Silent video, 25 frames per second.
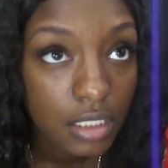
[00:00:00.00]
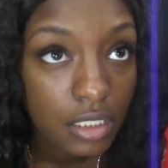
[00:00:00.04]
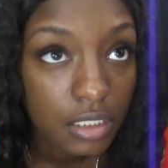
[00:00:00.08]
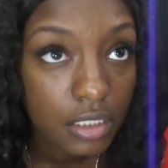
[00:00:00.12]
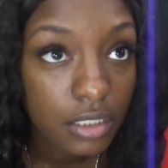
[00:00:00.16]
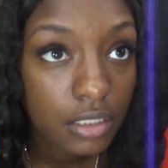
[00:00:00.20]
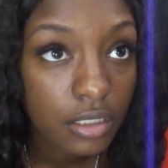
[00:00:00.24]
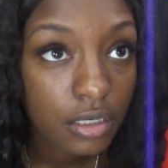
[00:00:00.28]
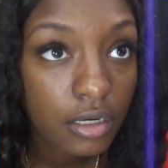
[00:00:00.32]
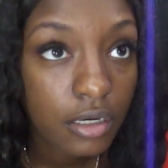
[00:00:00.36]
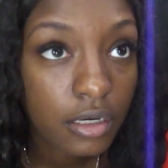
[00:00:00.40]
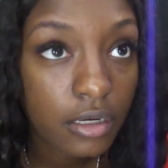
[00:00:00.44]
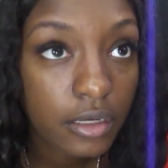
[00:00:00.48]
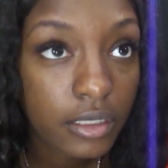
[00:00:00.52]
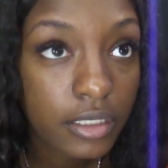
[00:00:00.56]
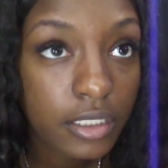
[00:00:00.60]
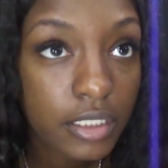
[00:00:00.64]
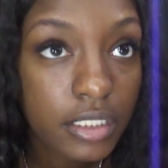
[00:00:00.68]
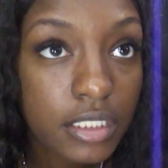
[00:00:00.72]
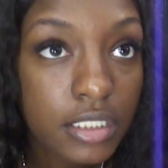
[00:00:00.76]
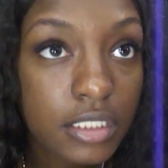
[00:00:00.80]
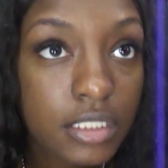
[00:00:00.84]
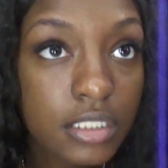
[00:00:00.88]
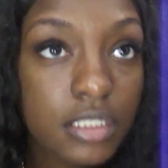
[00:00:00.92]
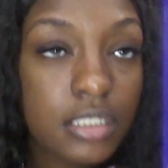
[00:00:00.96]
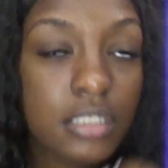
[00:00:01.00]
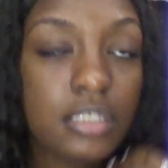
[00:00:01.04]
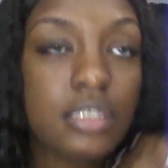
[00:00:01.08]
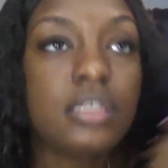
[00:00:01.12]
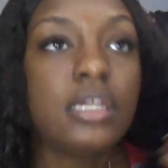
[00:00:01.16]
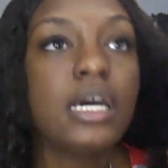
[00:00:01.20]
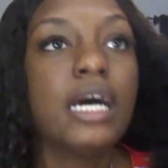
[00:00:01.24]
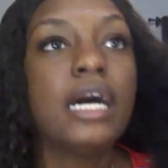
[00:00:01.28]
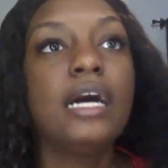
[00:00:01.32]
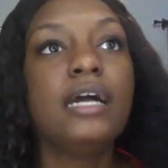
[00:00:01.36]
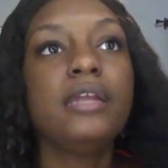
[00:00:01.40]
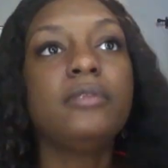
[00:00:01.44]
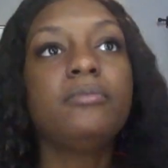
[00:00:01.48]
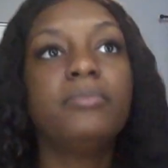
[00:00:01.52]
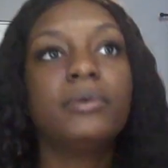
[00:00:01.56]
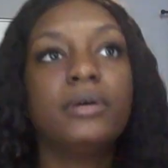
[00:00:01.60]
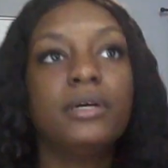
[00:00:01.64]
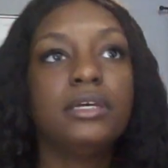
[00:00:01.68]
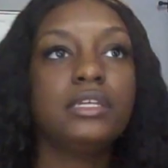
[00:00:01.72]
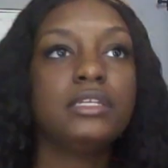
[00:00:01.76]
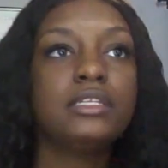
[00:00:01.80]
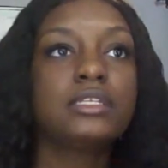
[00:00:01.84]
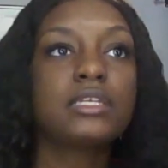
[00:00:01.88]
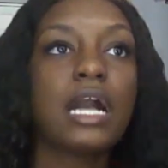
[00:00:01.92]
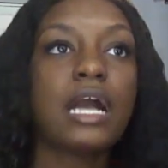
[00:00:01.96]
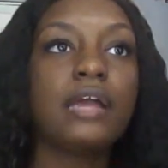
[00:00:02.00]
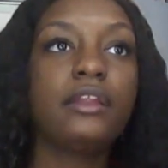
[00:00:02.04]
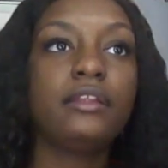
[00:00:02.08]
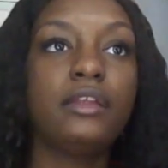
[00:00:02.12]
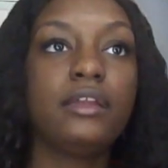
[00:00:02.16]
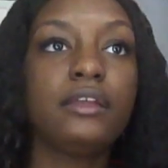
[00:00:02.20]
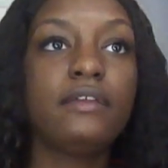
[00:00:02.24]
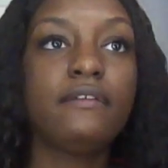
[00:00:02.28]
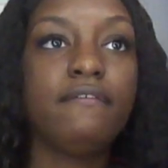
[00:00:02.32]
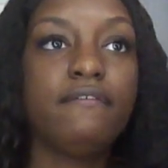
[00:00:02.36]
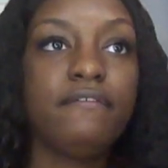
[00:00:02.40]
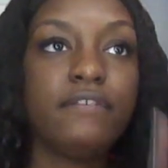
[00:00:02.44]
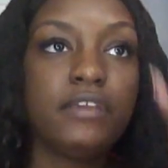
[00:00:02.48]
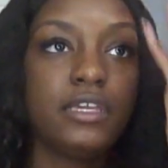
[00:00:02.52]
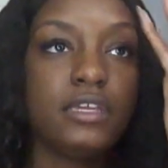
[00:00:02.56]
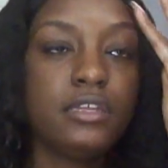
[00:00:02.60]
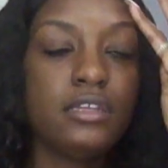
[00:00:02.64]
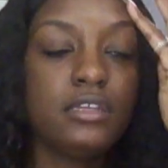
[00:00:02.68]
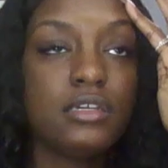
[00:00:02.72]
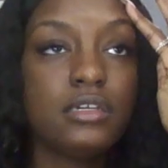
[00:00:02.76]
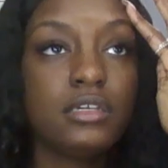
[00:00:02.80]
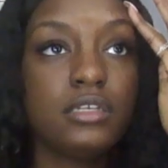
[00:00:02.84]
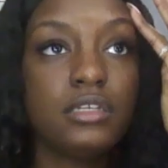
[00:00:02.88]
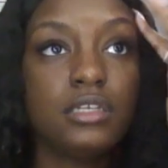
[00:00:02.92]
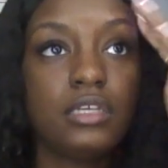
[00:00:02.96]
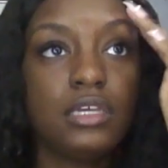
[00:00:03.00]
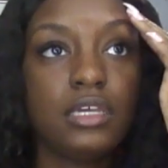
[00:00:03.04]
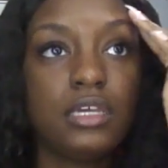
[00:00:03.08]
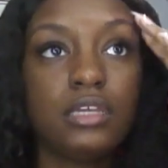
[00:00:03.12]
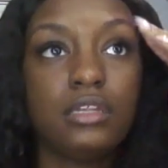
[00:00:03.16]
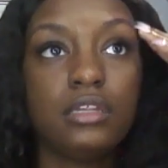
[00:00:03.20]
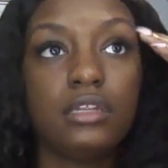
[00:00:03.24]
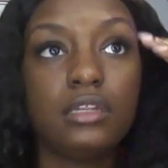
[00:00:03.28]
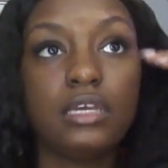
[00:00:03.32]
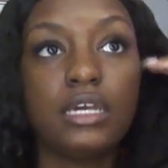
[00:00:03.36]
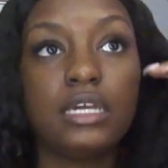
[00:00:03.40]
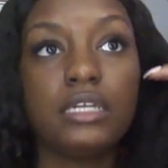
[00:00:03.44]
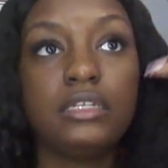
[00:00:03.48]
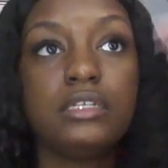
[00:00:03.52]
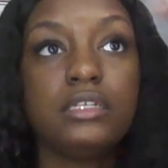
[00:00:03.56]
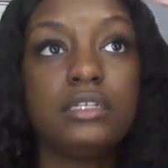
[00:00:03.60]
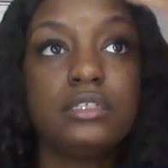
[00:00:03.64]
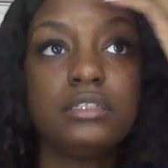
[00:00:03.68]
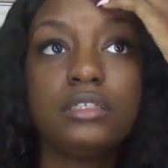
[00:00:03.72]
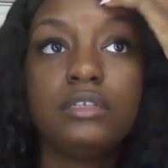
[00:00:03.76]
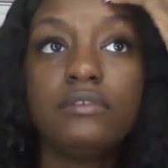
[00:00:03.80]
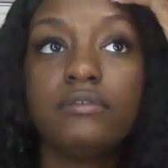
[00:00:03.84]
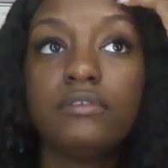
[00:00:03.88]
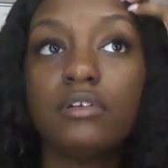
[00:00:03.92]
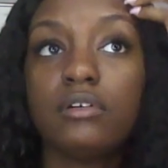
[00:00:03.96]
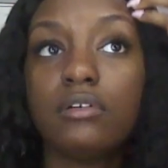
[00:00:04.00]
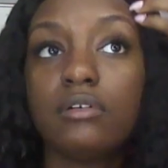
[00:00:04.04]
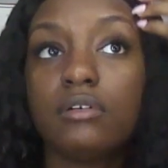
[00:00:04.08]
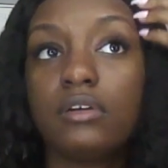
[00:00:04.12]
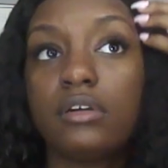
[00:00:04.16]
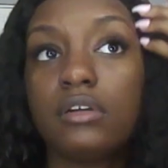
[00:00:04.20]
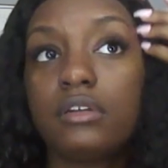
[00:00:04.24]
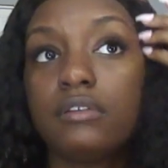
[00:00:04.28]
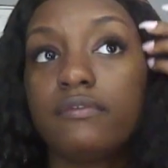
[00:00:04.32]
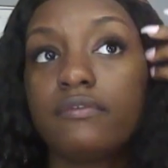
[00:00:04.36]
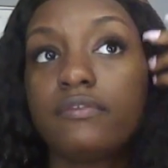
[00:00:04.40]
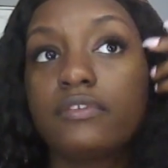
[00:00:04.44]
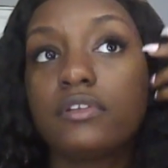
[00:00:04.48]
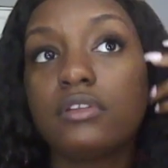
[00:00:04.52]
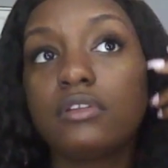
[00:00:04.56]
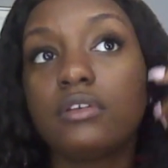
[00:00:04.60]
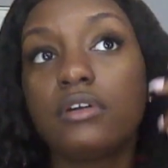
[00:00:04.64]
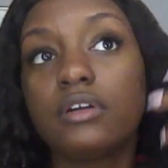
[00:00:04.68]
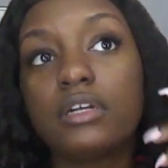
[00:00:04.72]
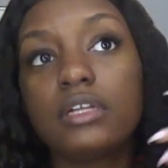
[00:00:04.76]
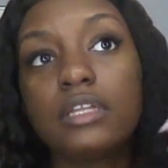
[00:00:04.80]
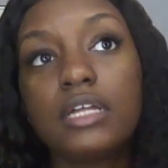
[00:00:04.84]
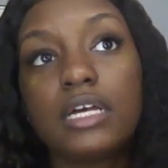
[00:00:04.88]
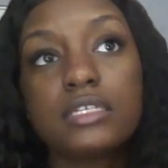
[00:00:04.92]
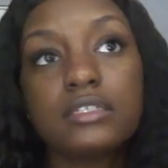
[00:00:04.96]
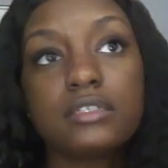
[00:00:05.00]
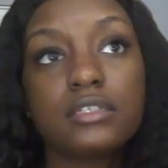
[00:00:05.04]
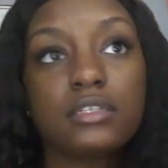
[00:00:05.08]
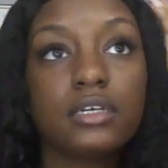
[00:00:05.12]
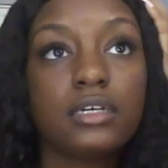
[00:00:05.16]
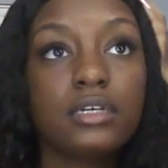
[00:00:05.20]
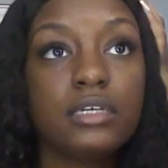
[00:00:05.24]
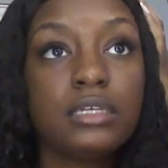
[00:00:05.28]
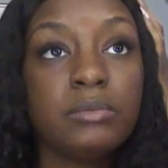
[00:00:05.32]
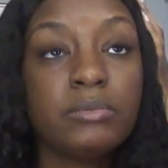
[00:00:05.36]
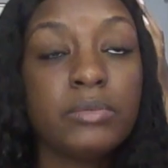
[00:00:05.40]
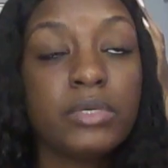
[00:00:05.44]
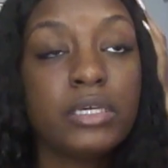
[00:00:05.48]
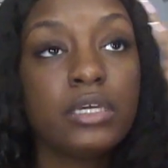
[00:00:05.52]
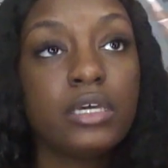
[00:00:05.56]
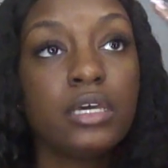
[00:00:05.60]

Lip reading: they're already dyed, but it's kind of like faded and I didn't leave it on for long last time.